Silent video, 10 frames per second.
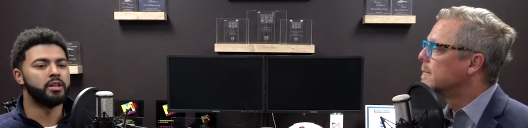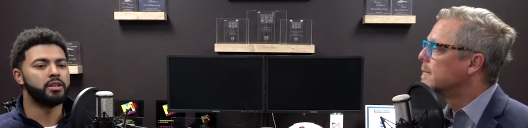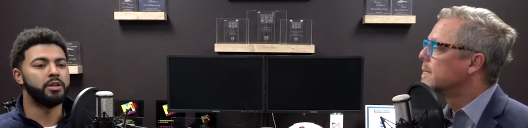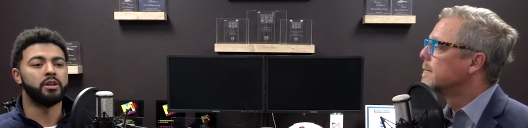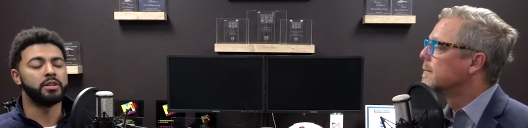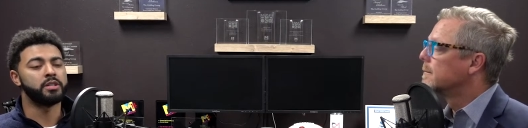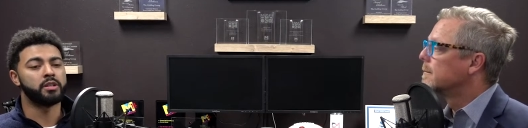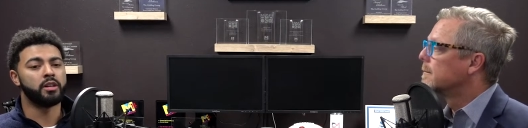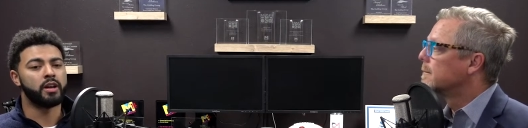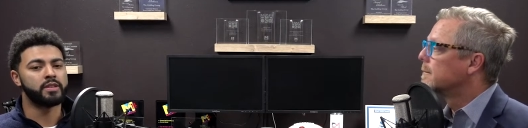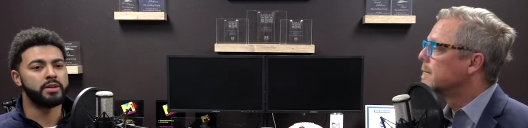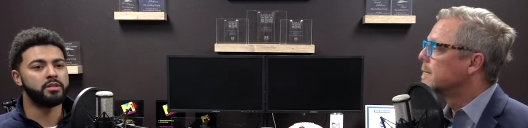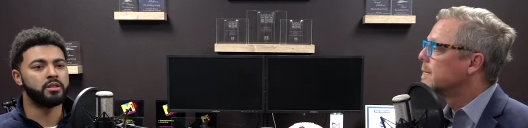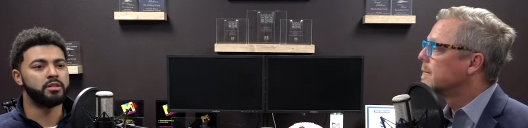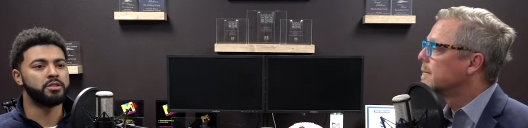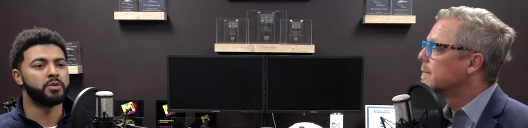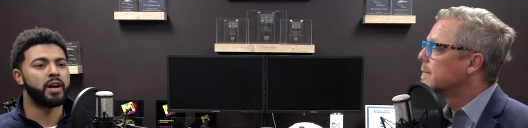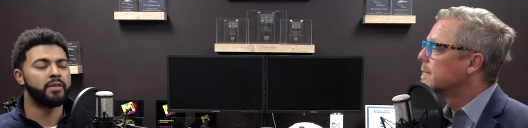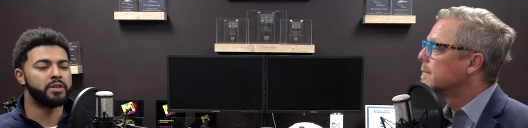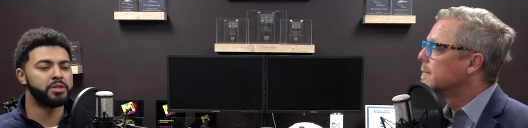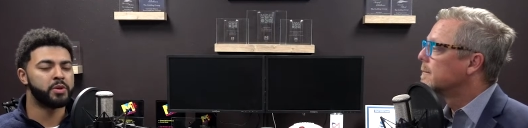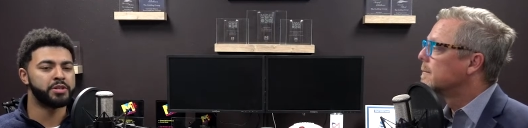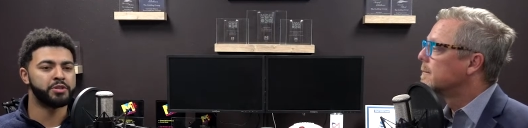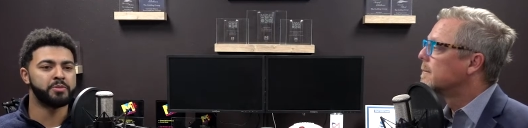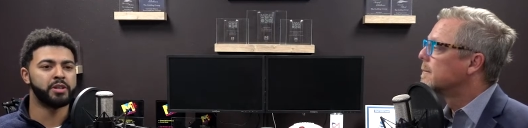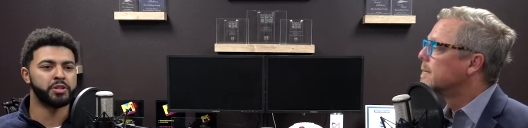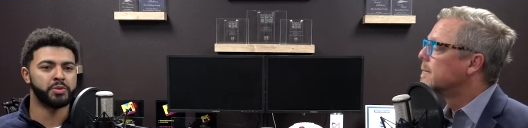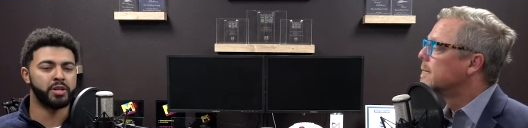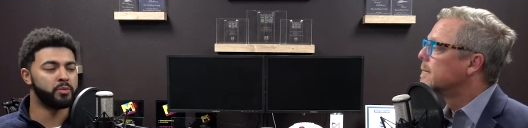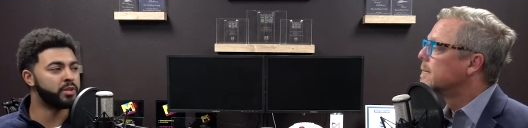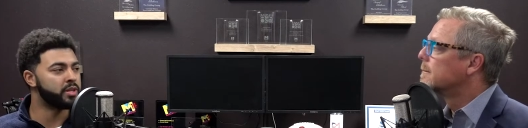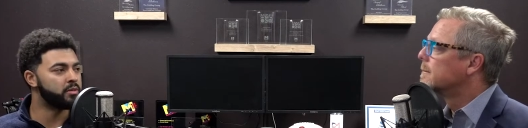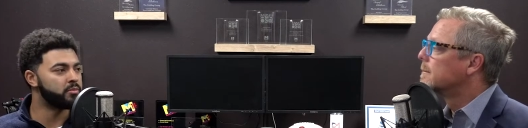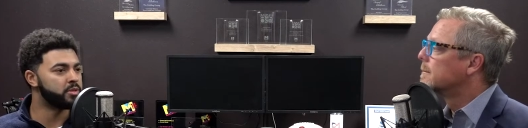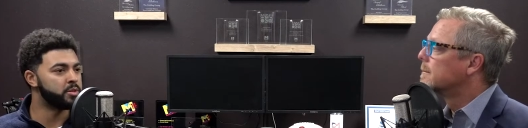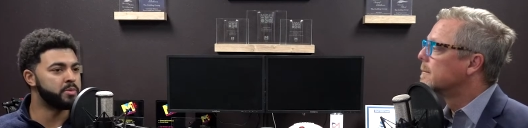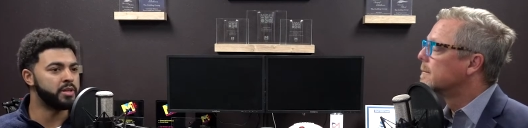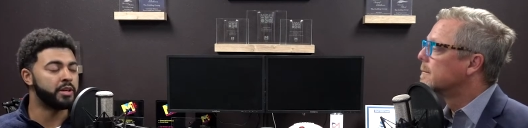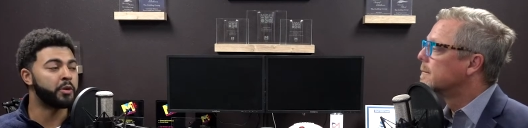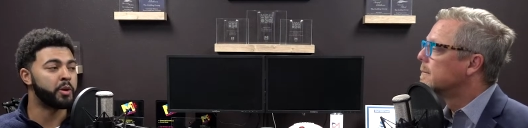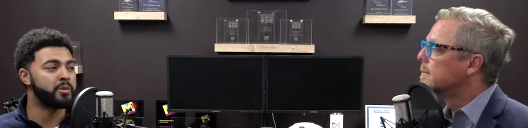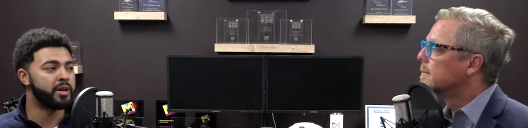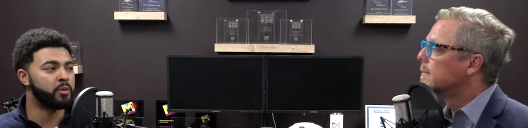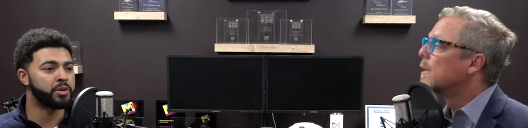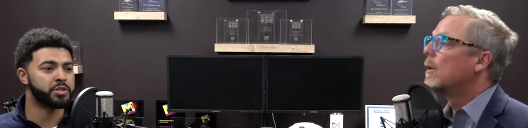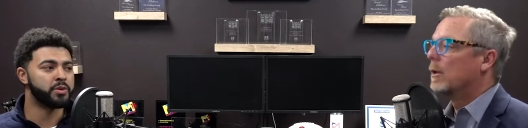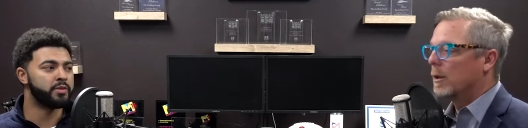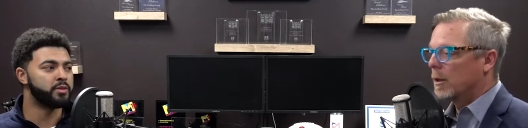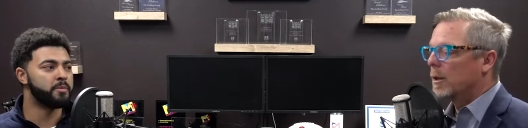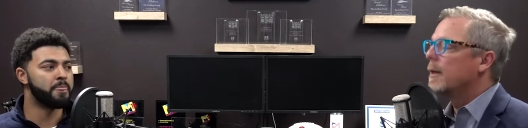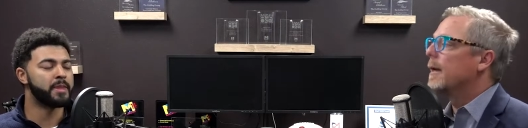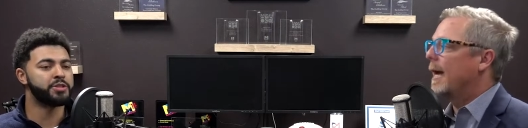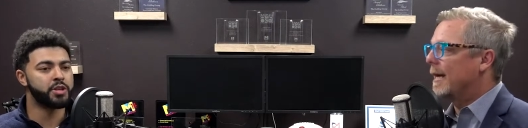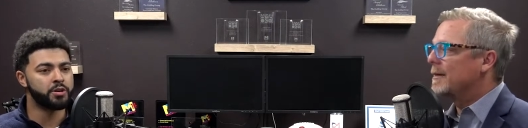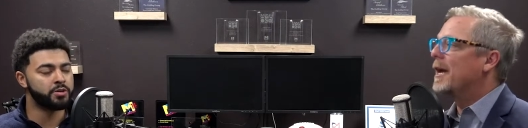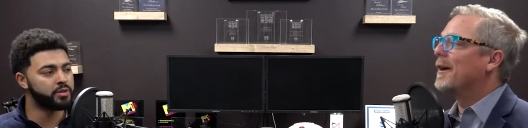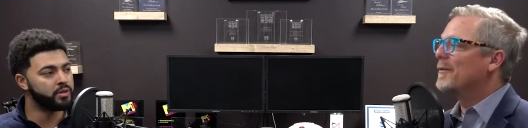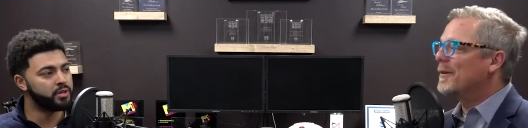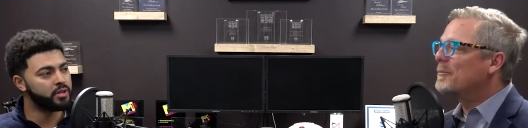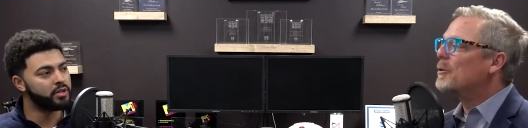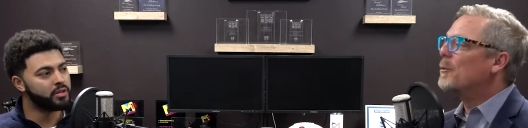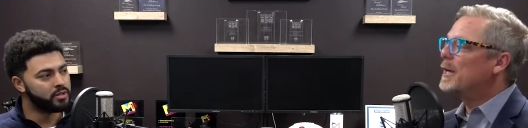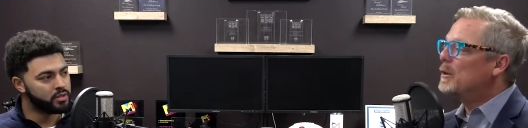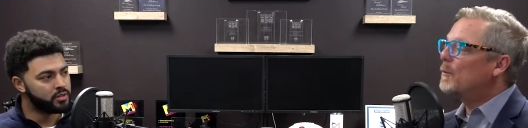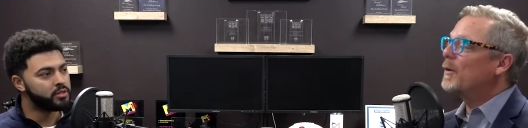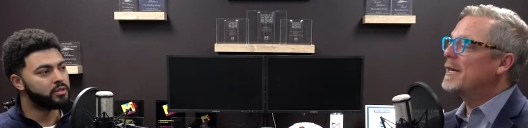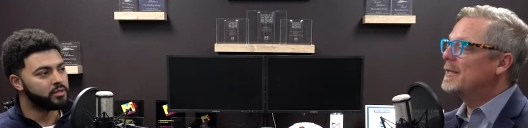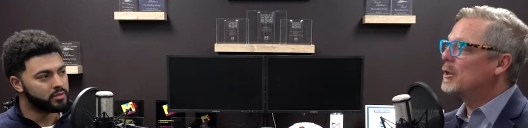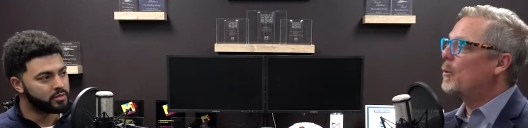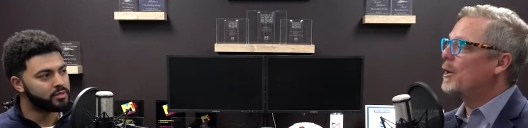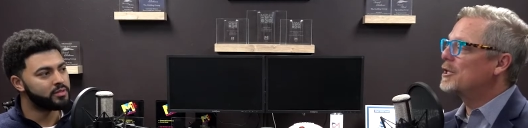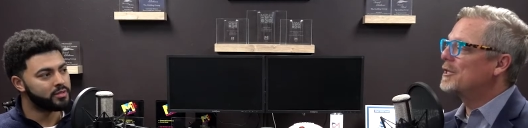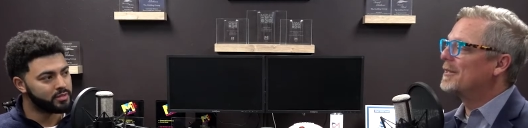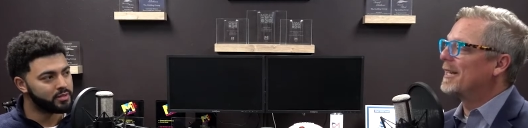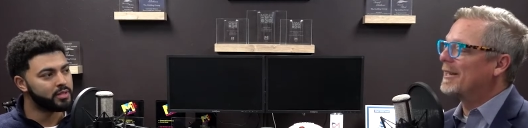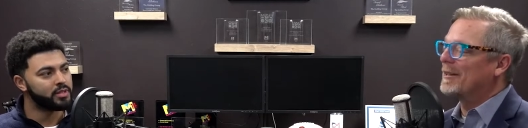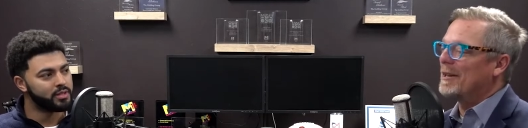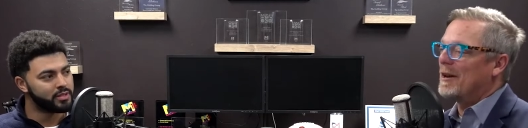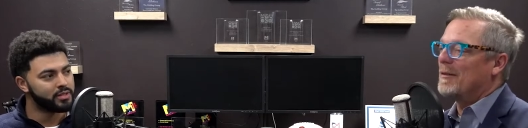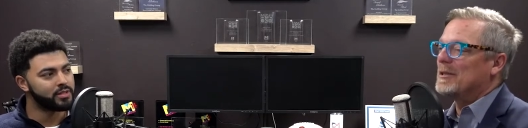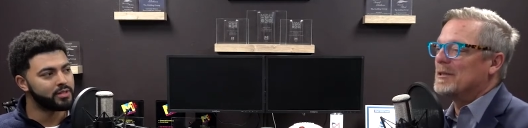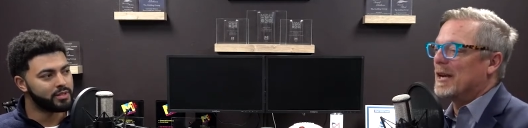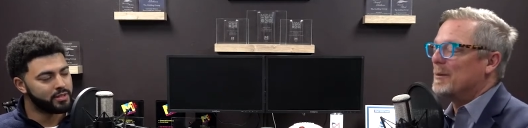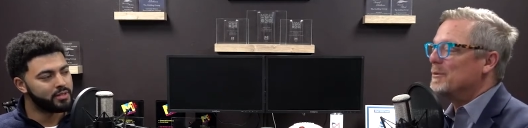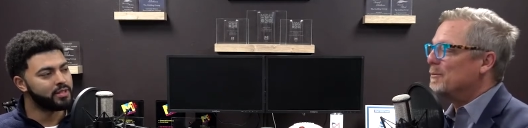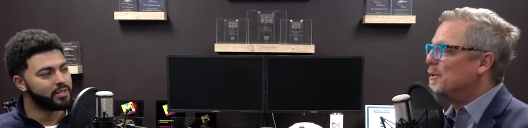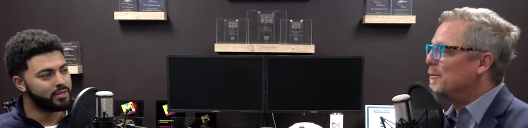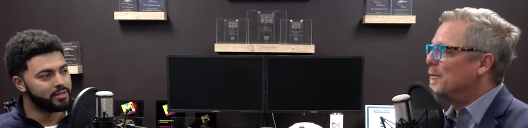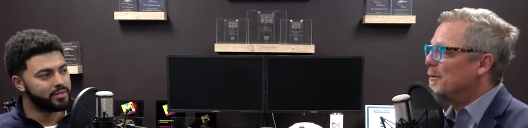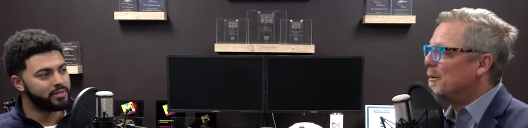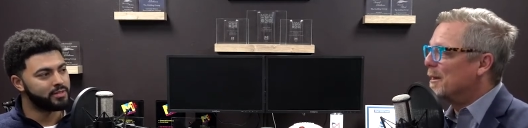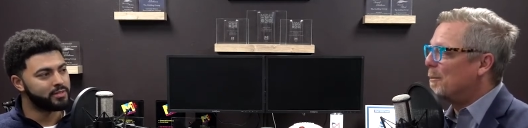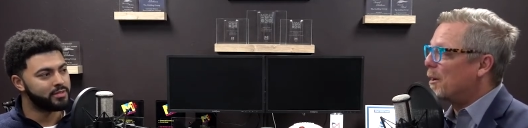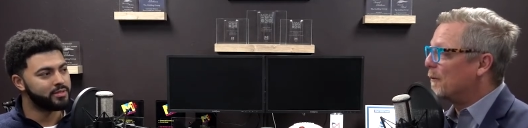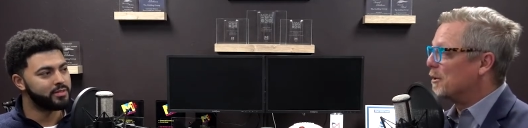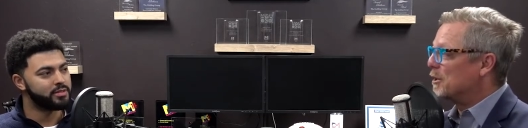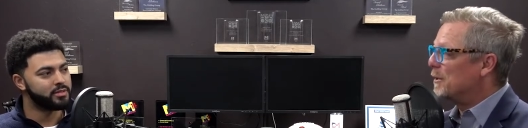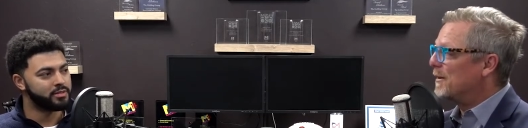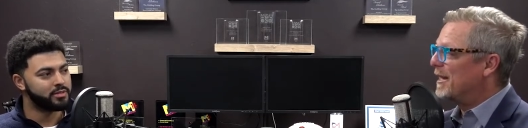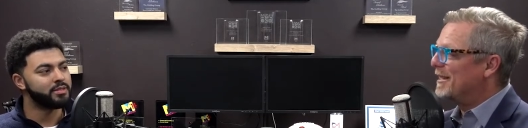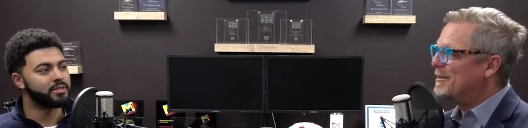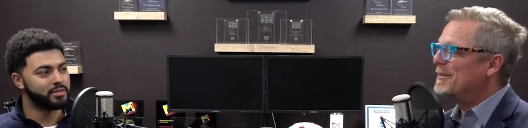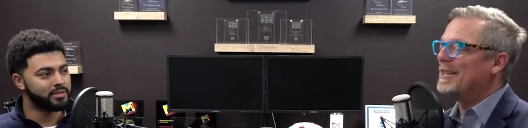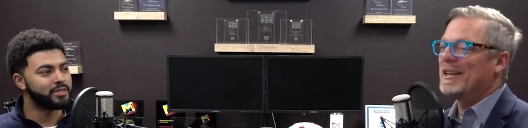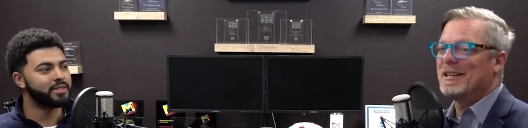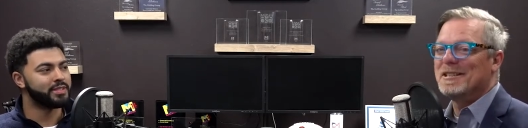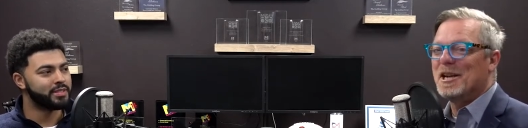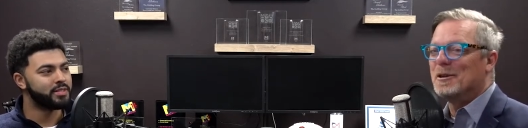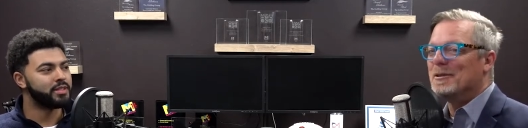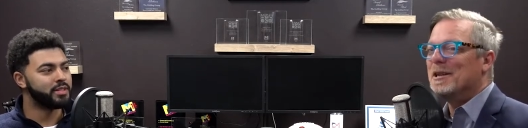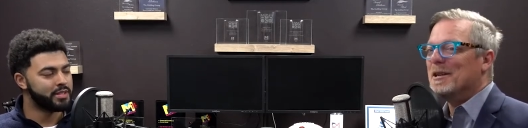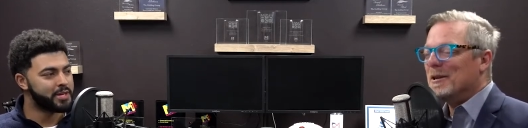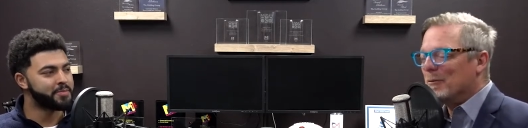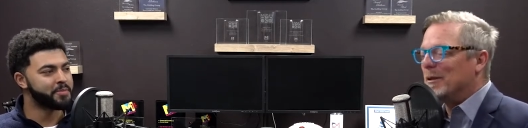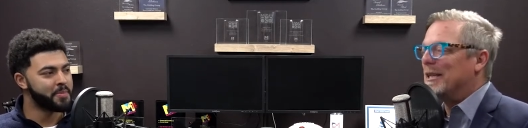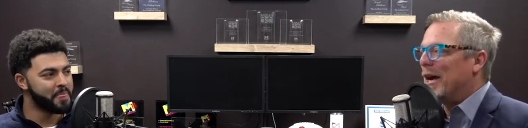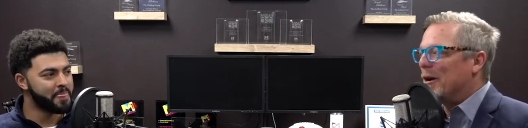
Speaker 1: you know, it took a lot of time to derive these questions because we didn't want them to be incriminating whatsoever. So yeah,
Speaker 2: the way you phrase a question, like uh, oftentimes when you, you, get part of a survey and you can kind of tell yep. what the